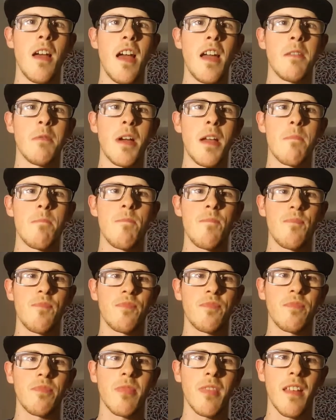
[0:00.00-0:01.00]
Anyway,
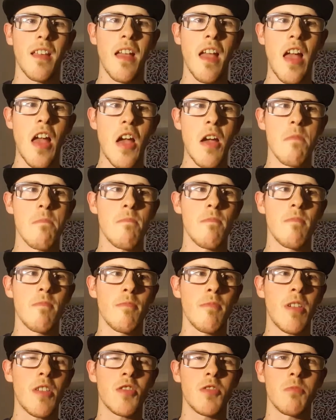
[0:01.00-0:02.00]

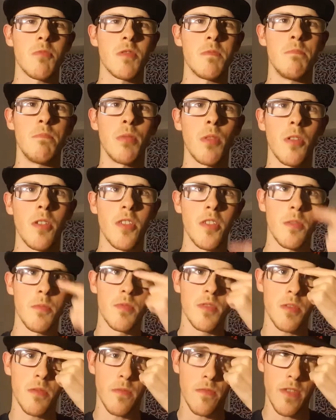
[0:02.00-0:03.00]
while someone's blowing
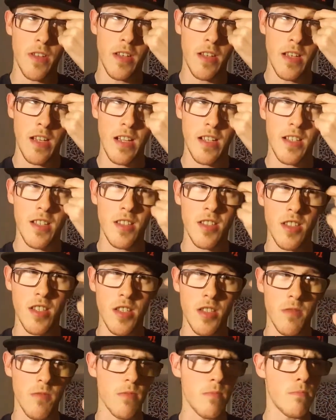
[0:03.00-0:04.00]
up something, I can
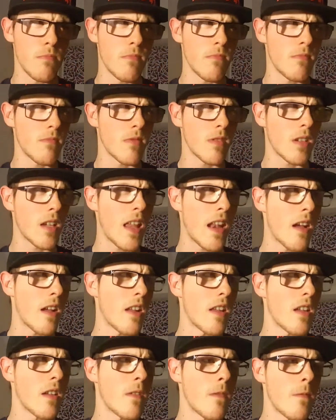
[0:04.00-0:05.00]
see some. Get out